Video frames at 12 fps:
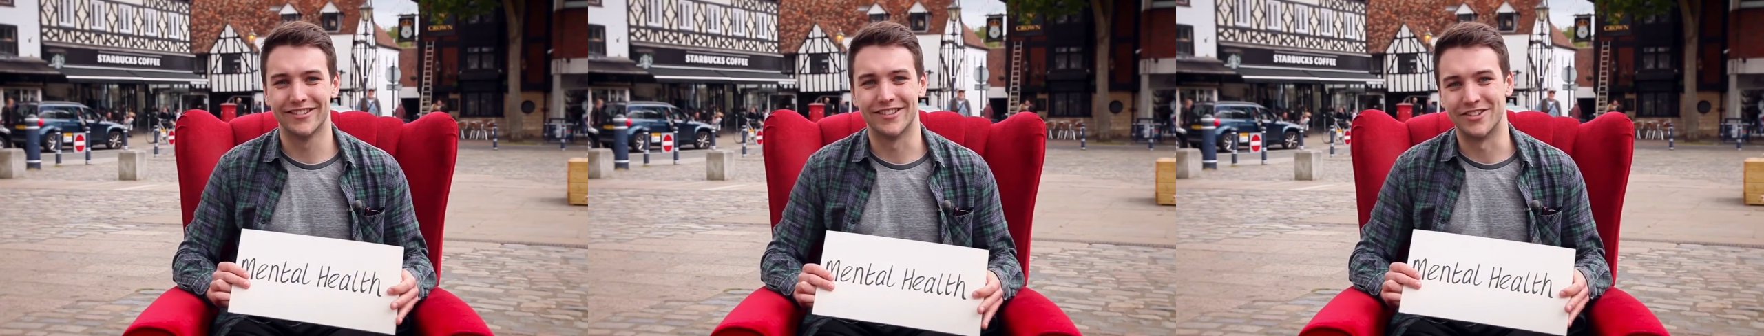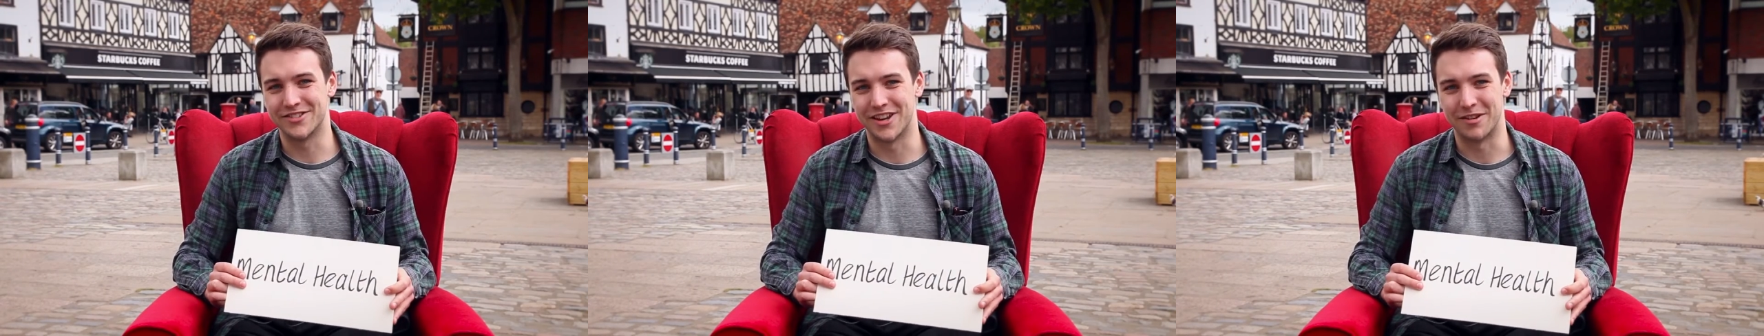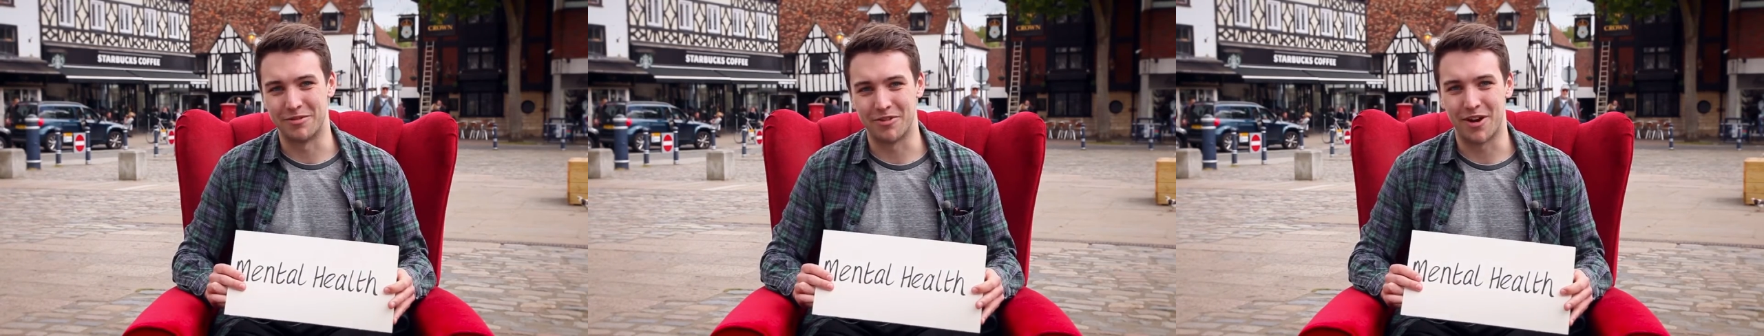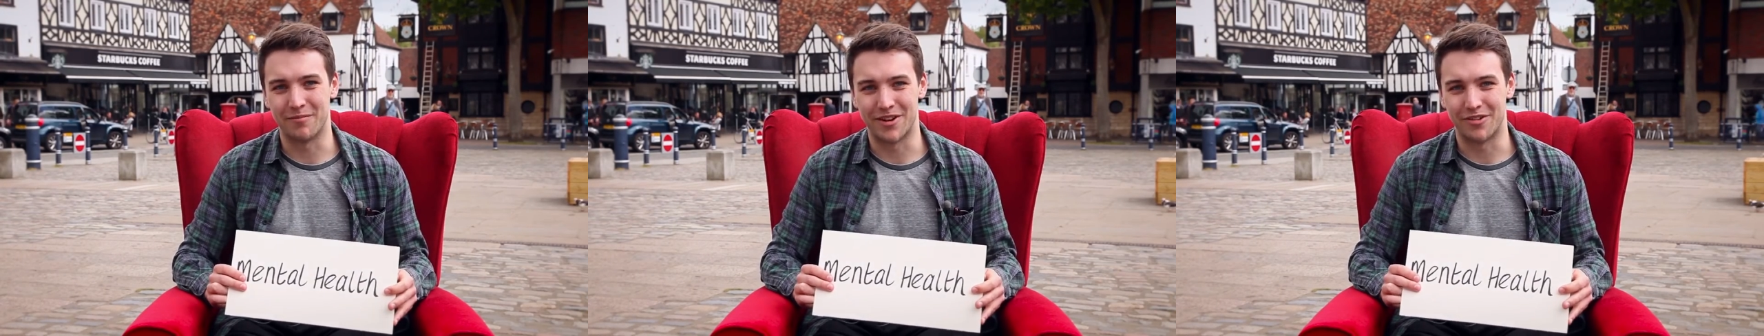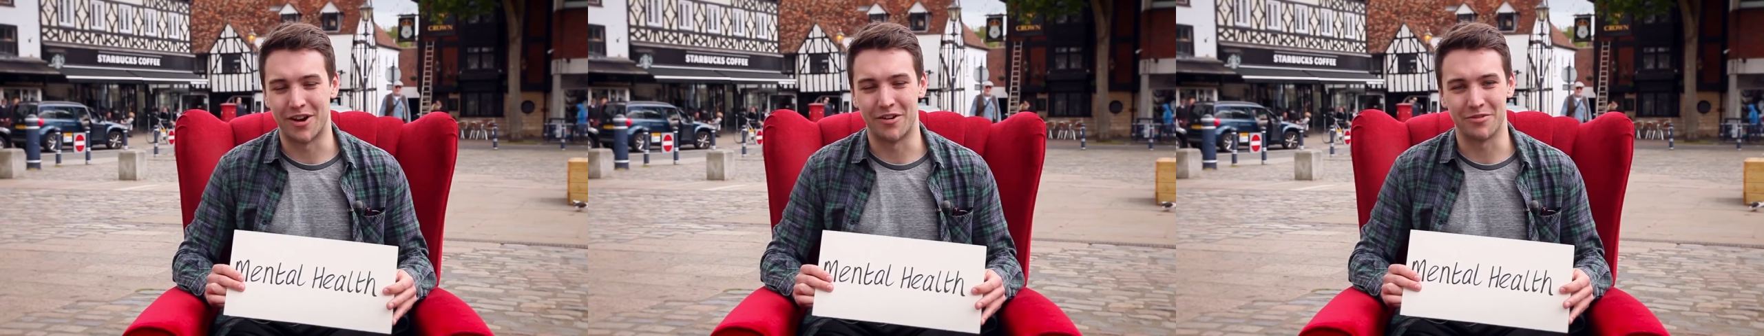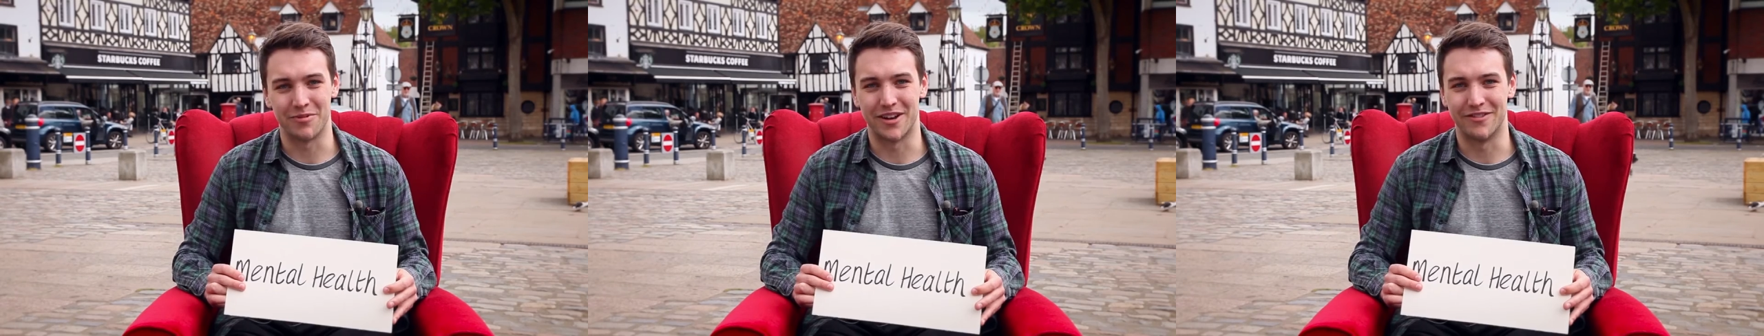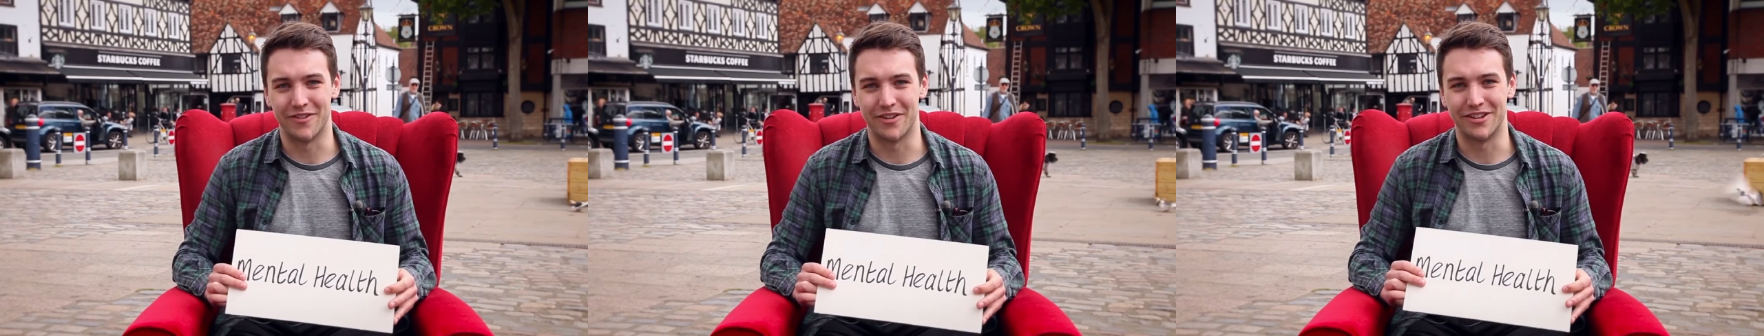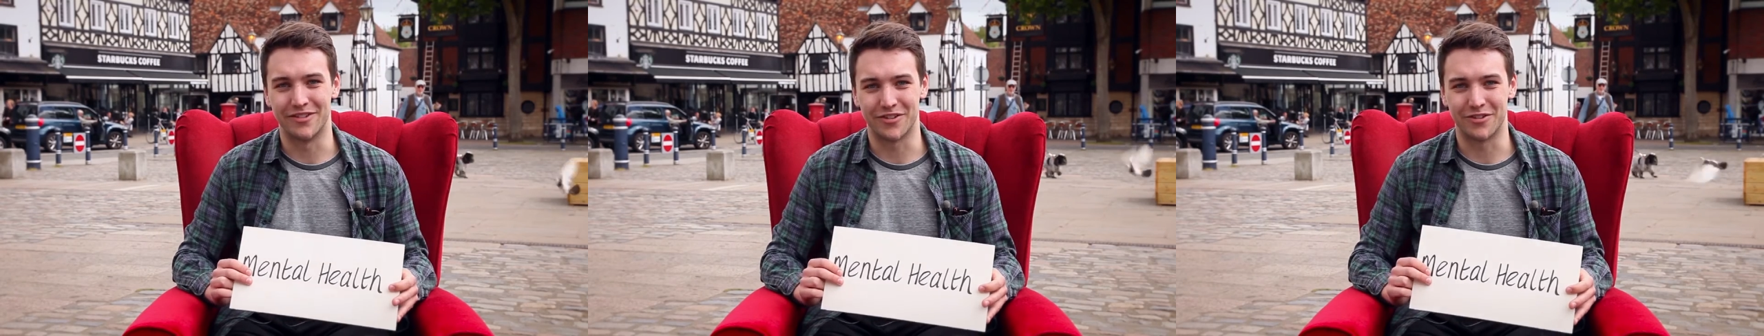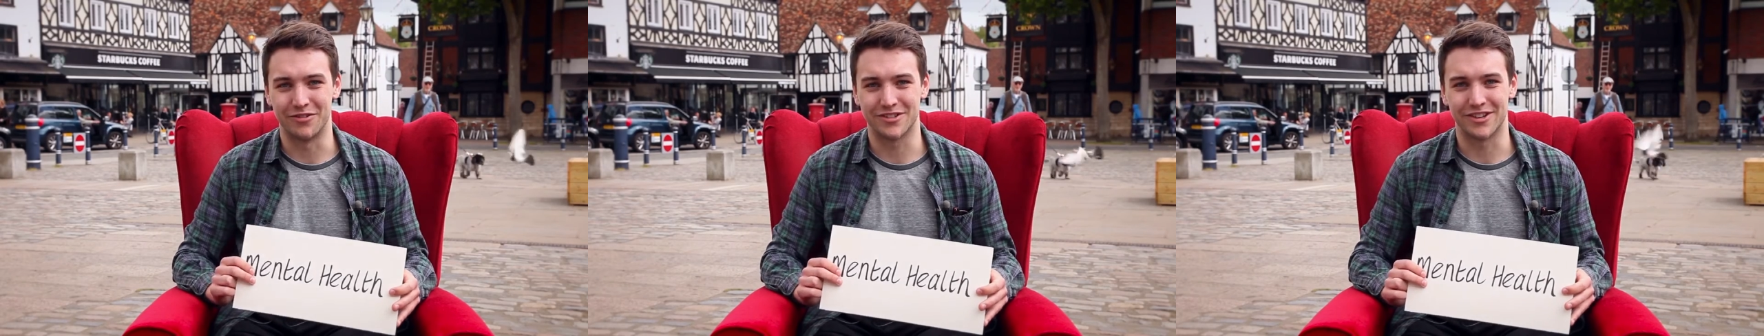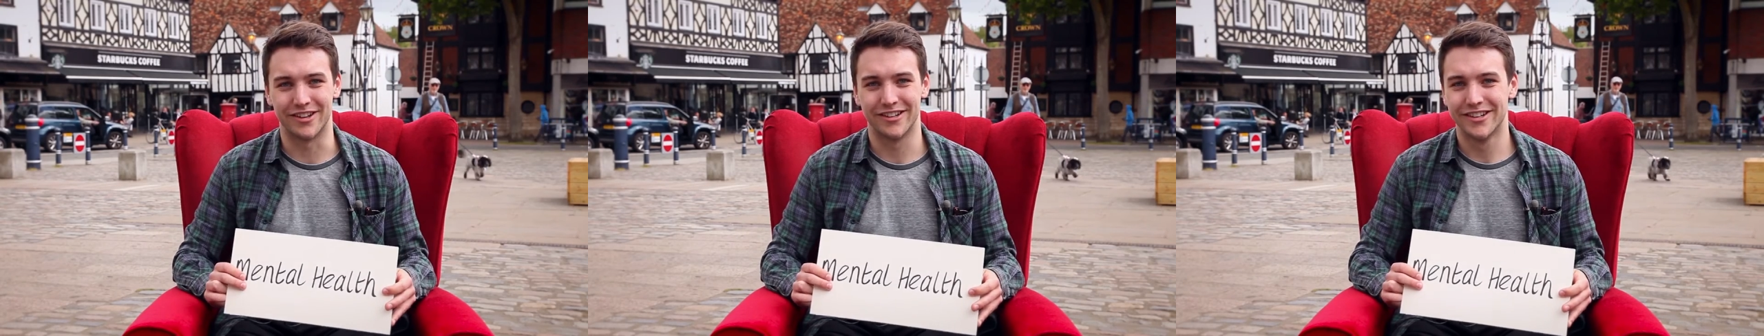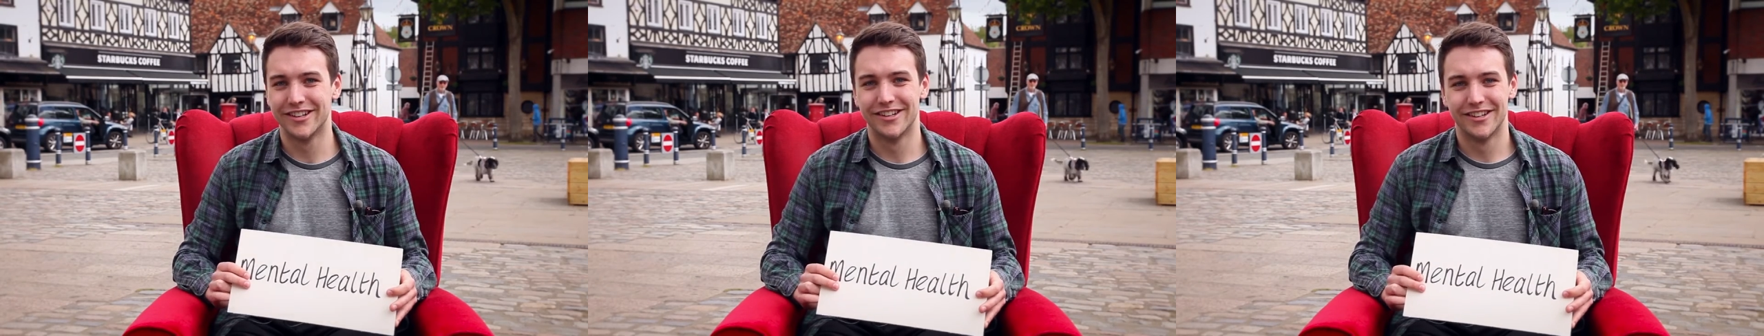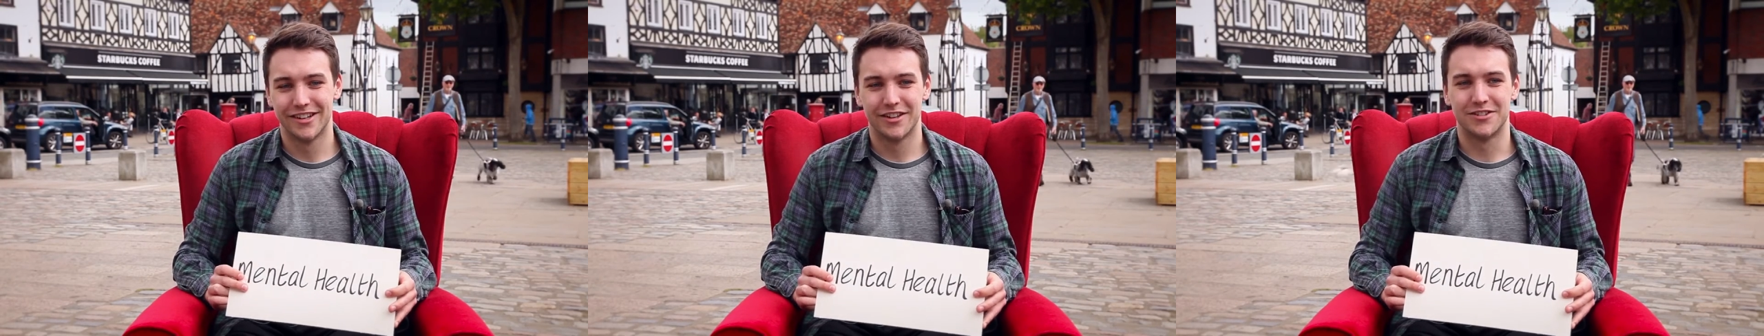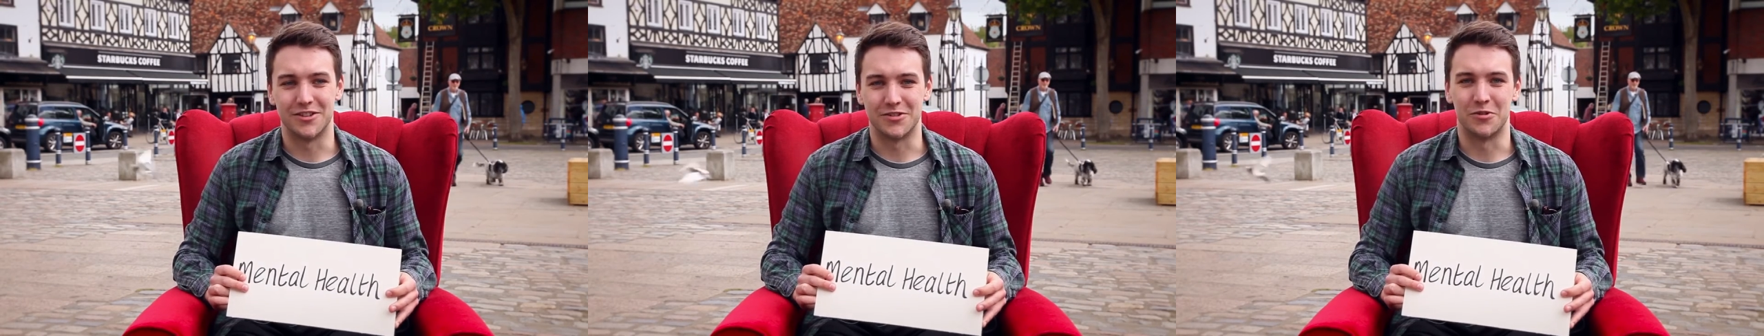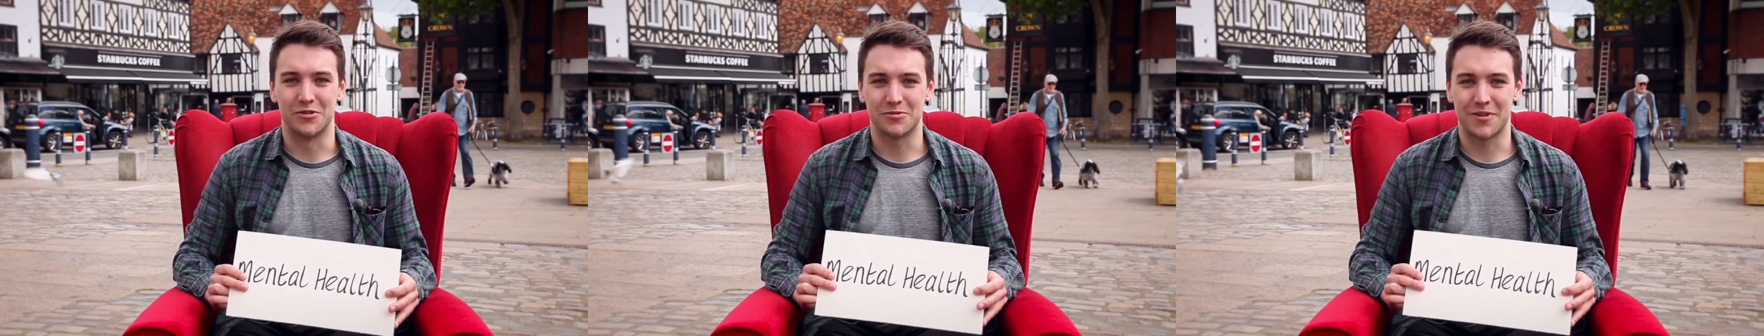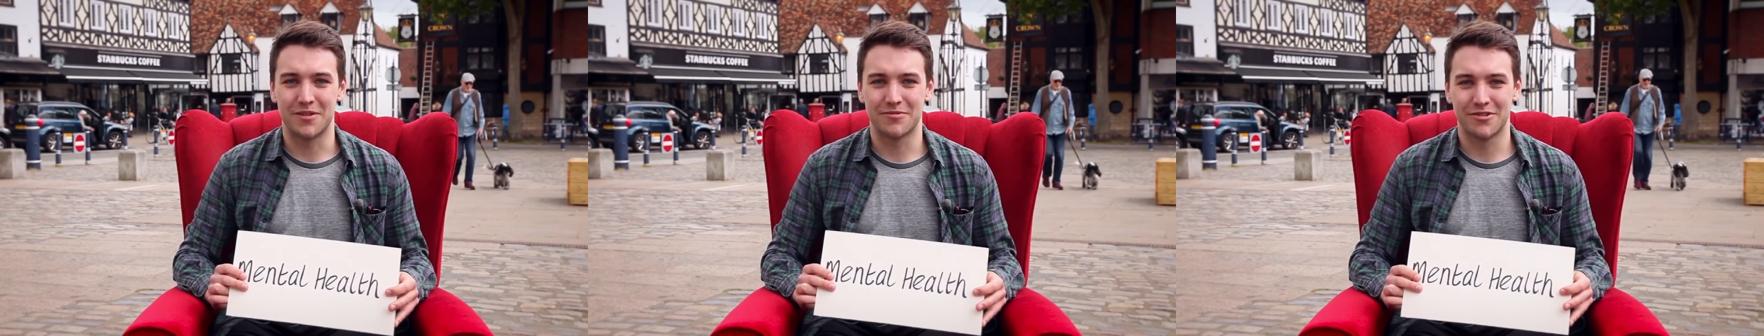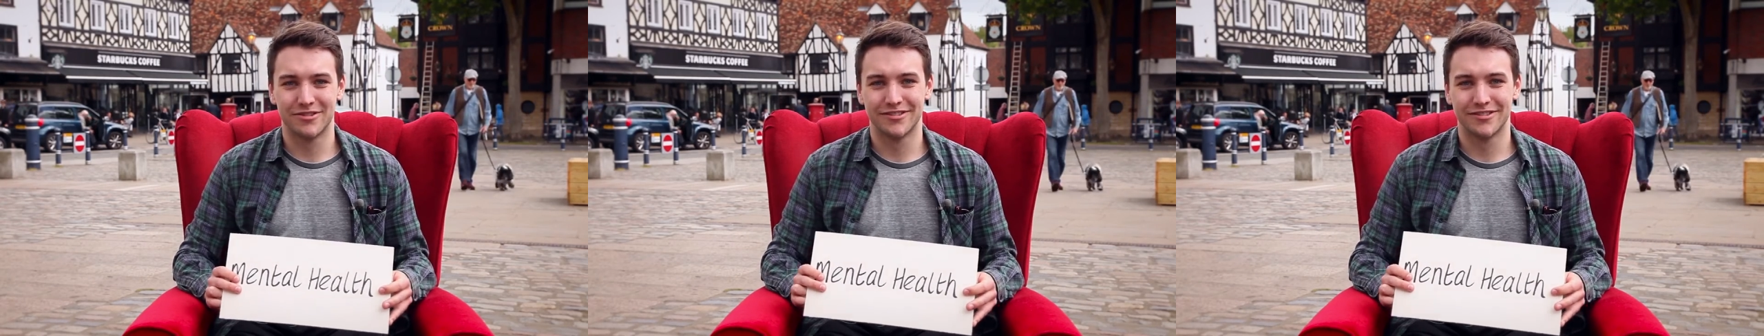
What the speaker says: the stigma around mental health made it very difficult to talk to people.